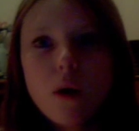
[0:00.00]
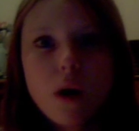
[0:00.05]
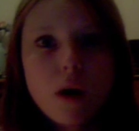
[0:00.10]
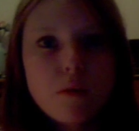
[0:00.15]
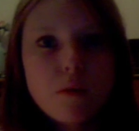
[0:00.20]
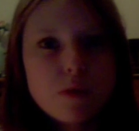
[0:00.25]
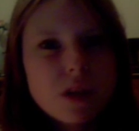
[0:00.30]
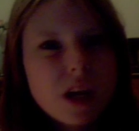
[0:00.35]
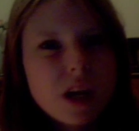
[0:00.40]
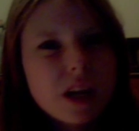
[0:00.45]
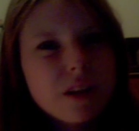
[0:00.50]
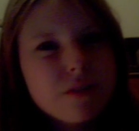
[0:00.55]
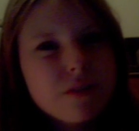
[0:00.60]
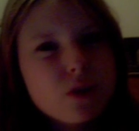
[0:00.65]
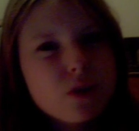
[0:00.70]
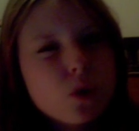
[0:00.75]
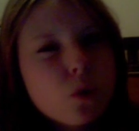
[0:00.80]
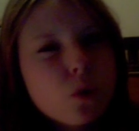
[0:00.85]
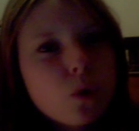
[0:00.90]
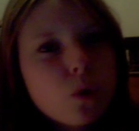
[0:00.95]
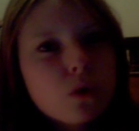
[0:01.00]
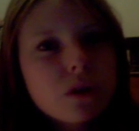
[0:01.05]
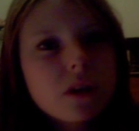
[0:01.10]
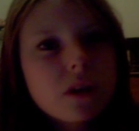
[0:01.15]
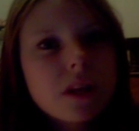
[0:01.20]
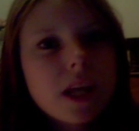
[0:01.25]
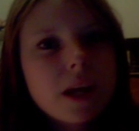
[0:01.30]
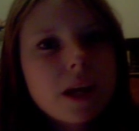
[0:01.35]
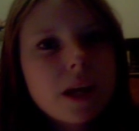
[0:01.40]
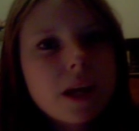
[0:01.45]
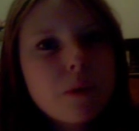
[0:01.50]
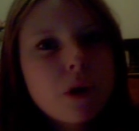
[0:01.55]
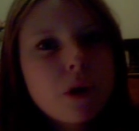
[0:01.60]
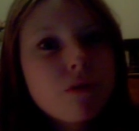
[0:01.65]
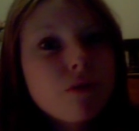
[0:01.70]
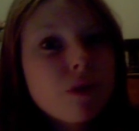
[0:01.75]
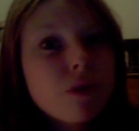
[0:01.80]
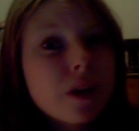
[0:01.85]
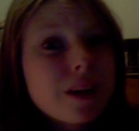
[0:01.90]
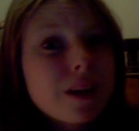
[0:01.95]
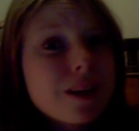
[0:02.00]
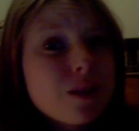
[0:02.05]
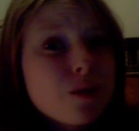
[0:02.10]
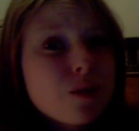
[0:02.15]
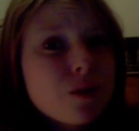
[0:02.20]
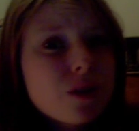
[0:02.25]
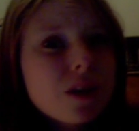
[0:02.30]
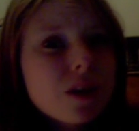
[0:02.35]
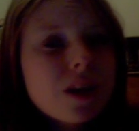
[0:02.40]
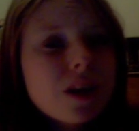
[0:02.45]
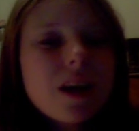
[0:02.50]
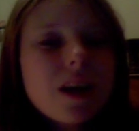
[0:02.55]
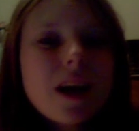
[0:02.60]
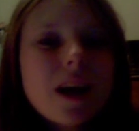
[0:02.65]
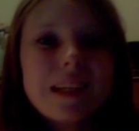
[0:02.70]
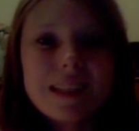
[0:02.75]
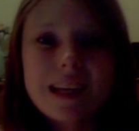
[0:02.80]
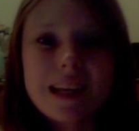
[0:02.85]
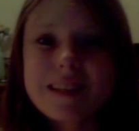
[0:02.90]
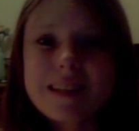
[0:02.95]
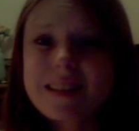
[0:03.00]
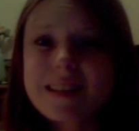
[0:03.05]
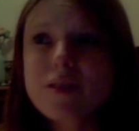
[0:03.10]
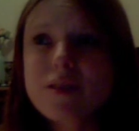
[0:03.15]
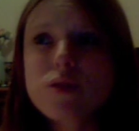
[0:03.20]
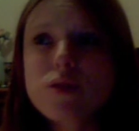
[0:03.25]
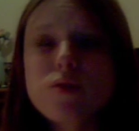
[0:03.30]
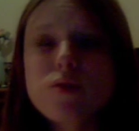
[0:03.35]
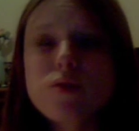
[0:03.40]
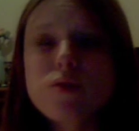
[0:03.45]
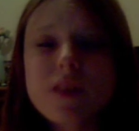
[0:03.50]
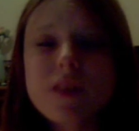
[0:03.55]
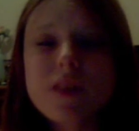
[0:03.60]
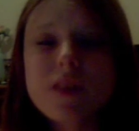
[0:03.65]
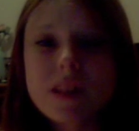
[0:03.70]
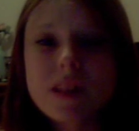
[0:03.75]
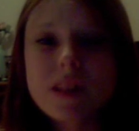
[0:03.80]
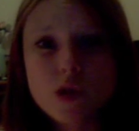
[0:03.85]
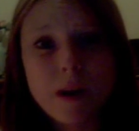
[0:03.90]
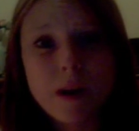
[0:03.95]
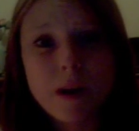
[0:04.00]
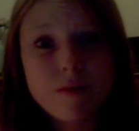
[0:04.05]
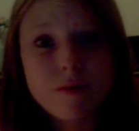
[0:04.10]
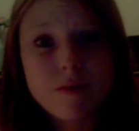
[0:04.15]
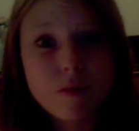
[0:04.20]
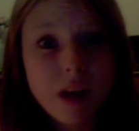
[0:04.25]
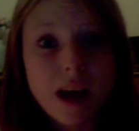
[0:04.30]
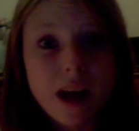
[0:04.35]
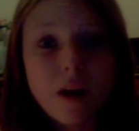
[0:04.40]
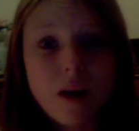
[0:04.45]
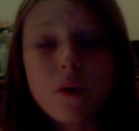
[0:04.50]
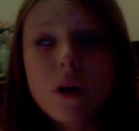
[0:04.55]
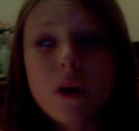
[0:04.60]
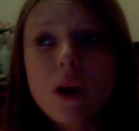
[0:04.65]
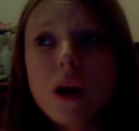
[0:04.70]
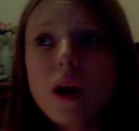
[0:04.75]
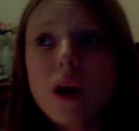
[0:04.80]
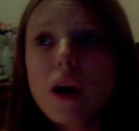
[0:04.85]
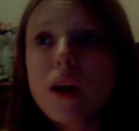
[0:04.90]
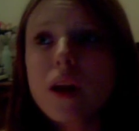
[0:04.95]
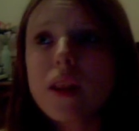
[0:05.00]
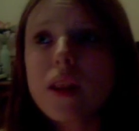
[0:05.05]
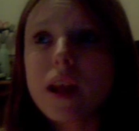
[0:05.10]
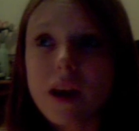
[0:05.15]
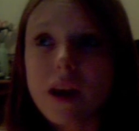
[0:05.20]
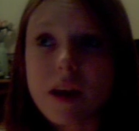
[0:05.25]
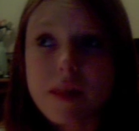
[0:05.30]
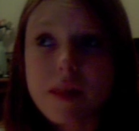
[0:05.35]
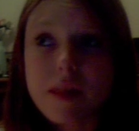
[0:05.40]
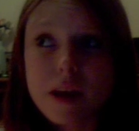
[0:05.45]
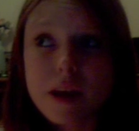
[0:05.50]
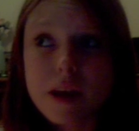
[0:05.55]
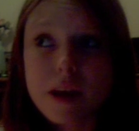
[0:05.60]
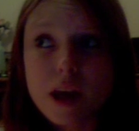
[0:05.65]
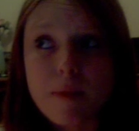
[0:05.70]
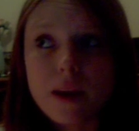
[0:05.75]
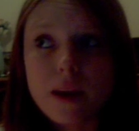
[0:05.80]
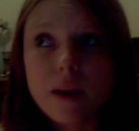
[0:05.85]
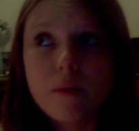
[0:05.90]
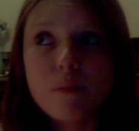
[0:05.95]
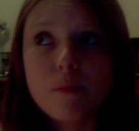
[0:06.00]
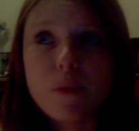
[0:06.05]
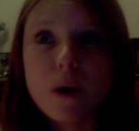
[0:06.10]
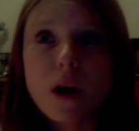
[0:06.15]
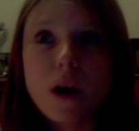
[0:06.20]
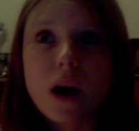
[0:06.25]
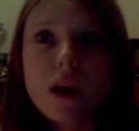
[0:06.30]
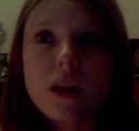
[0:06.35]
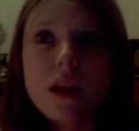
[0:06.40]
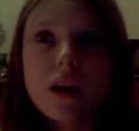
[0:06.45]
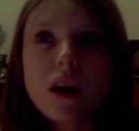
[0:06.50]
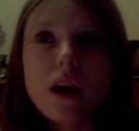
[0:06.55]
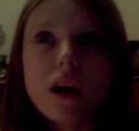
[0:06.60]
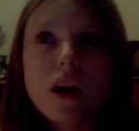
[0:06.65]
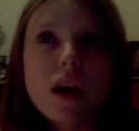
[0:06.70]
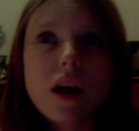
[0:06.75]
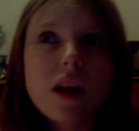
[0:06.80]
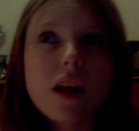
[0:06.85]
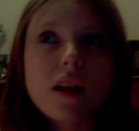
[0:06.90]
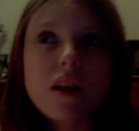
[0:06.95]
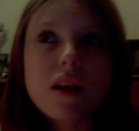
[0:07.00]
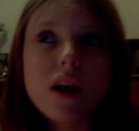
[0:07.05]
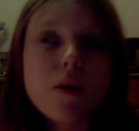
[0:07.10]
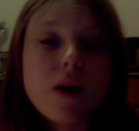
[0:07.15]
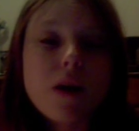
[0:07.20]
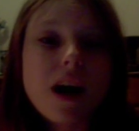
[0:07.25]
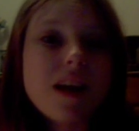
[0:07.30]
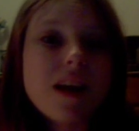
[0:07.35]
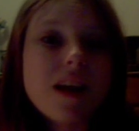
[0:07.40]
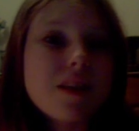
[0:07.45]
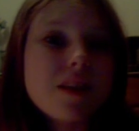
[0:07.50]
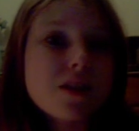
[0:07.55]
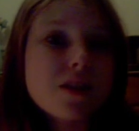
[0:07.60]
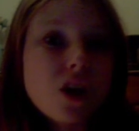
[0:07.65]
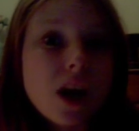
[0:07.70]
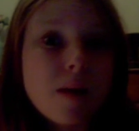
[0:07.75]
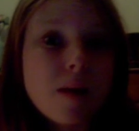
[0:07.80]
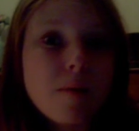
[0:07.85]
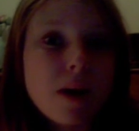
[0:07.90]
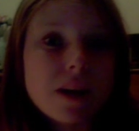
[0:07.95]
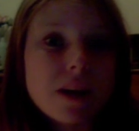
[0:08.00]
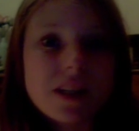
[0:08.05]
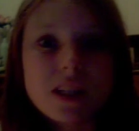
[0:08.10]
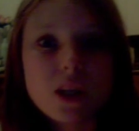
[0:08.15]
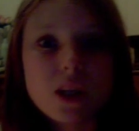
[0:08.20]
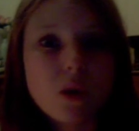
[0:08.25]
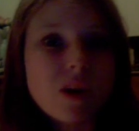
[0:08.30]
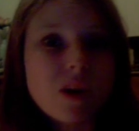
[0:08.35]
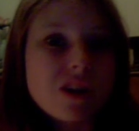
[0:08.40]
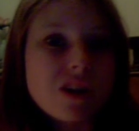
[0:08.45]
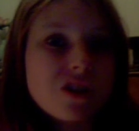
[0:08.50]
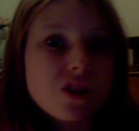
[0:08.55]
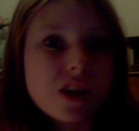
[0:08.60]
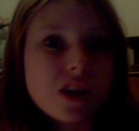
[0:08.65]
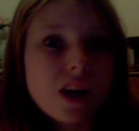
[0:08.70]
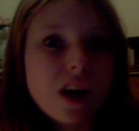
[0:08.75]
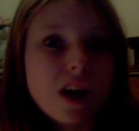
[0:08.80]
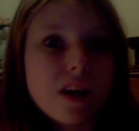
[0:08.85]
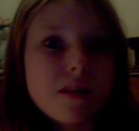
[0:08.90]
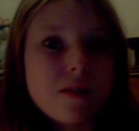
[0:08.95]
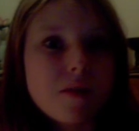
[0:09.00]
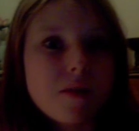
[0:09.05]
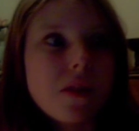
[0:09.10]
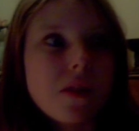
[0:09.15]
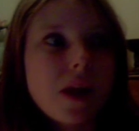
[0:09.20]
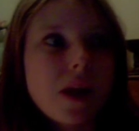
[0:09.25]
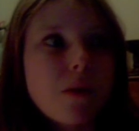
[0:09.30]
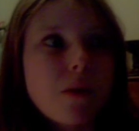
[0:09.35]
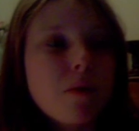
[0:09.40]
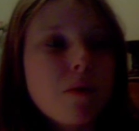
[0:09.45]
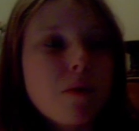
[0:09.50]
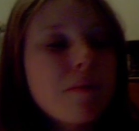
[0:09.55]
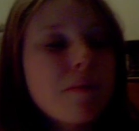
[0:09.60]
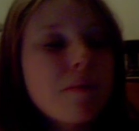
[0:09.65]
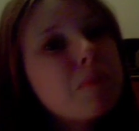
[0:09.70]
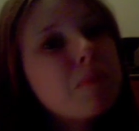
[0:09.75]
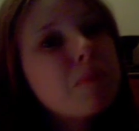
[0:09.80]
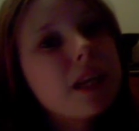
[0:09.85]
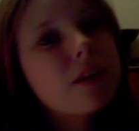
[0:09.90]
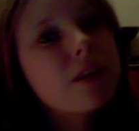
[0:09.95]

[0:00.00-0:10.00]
was kind of taught that they weren't real, and that sounds really disrespectful now that I think about it, but at the time I didn't question it. I thought that they were make-believe